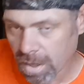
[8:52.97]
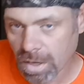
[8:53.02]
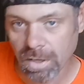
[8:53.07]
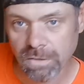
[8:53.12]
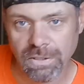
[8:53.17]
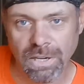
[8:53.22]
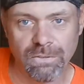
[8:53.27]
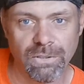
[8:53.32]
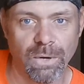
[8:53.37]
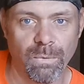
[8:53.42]

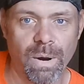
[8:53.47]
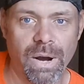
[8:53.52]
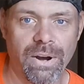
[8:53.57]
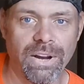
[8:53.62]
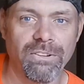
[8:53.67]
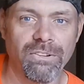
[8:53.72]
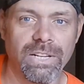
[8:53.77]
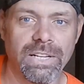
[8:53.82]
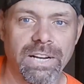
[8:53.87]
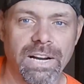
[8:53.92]
So I was like,
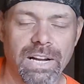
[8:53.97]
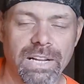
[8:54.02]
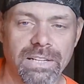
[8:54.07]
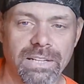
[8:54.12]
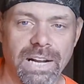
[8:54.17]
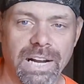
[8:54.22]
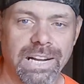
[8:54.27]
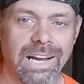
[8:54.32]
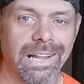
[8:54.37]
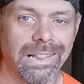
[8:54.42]
wow,
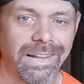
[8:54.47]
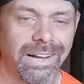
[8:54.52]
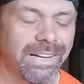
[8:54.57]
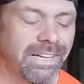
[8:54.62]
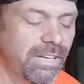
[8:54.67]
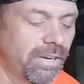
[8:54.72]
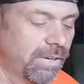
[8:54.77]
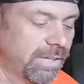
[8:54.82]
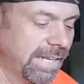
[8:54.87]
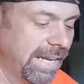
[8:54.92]
I got
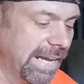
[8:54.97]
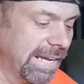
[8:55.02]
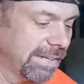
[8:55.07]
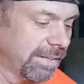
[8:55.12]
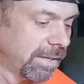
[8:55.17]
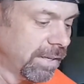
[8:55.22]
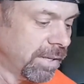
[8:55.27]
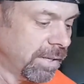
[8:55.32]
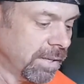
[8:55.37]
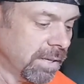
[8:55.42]
lucky on that.
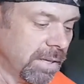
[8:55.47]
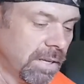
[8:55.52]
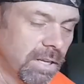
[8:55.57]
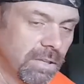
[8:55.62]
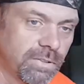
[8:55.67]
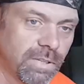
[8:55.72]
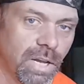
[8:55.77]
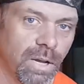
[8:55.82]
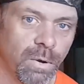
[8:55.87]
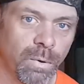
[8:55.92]

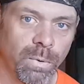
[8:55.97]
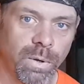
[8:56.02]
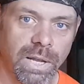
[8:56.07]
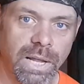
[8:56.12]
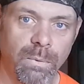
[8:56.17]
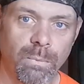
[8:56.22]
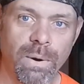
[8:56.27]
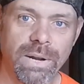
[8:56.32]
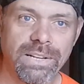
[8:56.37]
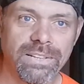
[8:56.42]
So
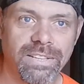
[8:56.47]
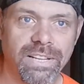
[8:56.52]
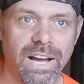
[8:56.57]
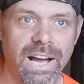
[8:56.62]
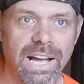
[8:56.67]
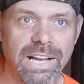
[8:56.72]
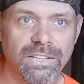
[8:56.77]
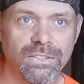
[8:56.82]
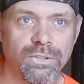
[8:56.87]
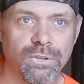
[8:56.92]
it went as
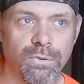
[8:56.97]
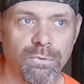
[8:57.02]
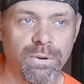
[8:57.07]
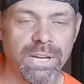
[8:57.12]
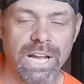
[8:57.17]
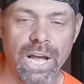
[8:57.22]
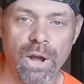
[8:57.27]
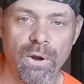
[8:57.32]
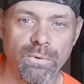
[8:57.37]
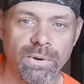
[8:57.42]
high as
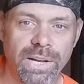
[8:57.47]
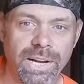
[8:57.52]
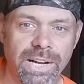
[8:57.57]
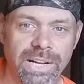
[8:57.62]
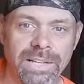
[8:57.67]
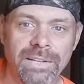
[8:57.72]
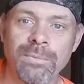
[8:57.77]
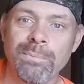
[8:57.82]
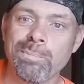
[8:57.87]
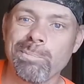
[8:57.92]

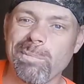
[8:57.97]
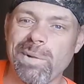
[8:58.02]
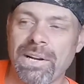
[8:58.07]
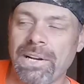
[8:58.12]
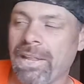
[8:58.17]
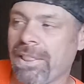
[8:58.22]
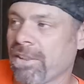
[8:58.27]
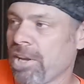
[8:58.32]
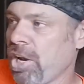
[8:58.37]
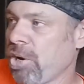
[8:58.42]
$309, and
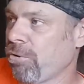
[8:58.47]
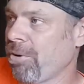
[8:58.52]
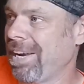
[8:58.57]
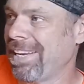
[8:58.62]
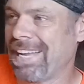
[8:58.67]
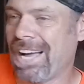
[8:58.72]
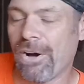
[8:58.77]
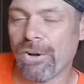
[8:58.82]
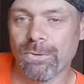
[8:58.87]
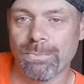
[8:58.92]
I think right
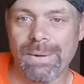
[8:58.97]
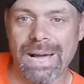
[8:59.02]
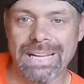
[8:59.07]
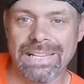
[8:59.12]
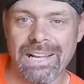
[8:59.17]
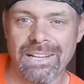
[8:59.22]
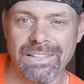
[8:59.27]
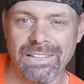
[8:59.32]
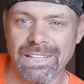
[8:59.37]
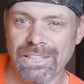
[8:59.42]
now it's back
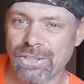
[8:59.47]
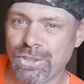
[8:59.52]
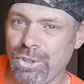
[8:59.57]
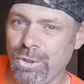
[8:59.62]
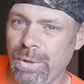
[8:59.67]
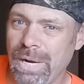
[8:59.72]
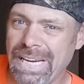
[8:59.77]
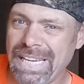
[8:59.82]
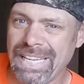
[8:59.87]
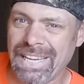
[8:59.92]
down to like
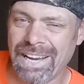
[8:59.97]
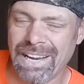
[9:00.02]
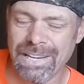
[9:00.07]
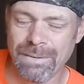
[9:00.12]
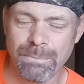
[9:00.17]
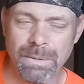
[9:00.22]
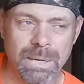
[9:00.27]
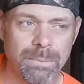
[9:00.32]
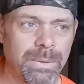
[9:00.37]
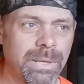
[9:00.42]
$289
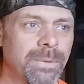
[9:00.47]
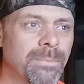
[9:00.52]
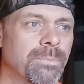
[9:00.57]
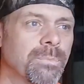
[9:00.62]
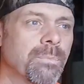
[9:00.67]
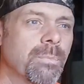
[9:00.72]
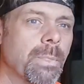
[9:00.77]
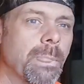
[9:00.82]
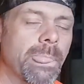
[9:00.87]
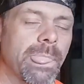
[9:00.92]
maybe.
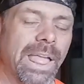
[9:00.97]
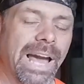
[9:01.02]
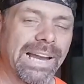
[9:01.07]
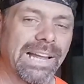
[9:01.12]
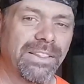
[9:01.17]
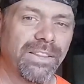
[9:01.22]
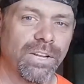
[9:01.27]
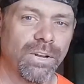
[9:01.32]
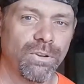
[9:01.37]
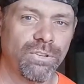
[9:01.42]
I'd
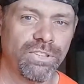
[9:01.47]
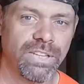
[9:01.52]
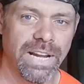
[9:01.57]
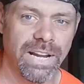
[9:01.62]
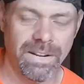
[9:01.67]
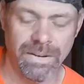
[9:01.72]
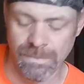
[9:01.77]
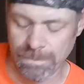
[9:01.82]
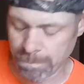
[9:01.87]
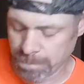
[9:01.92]
have to go
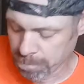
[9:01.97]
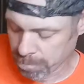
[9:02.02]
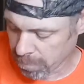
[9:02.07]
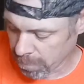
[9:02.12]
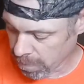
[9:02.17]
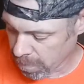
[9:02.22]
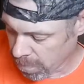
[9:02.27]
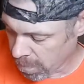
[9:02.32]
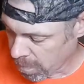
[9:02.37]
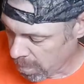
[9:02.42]
check.
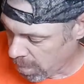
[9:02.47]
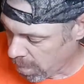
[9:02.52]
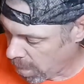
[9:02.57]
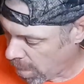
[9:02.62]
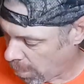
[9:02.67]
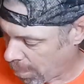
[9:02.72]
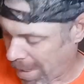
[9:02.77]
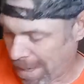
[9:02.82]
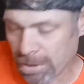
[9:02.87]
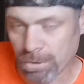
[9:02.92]

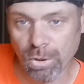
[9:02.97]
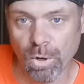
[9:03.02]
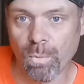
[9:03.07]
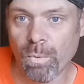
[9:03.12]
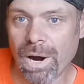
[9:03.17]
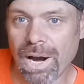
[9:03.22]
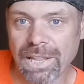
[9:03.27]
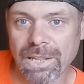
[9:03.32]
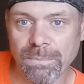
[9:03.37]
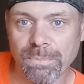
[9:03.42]
I don't know
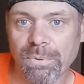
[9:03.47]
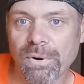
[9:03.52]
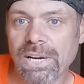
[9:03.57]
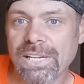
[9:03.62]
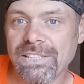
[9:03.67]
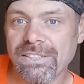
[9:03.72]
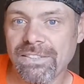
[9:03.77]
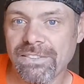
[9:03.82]
why the price